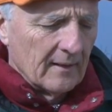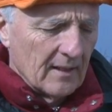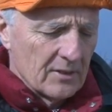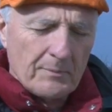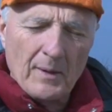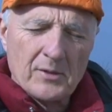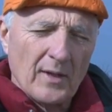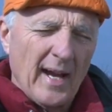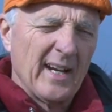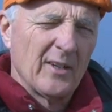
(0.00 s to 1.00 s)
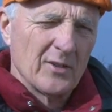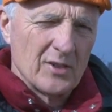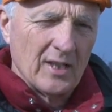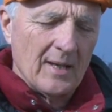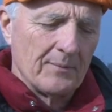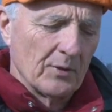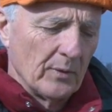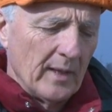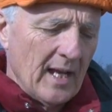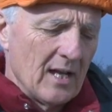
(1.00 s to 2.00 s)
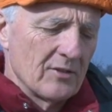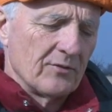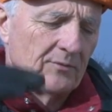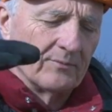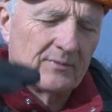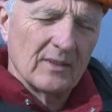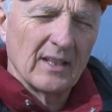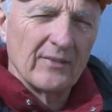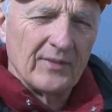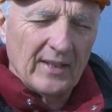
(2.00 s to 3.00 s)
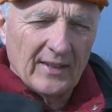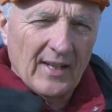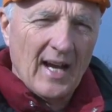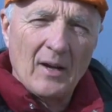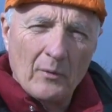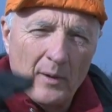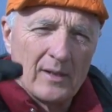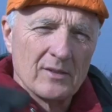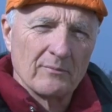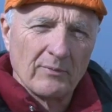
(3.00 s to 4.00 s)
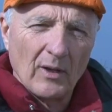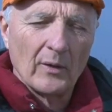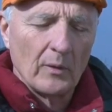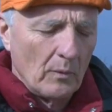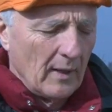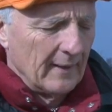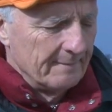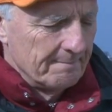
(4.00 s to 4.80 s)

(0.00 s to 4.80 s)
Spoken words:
special anchors to keep the greenhouse from lifting in the high winds and blowing away.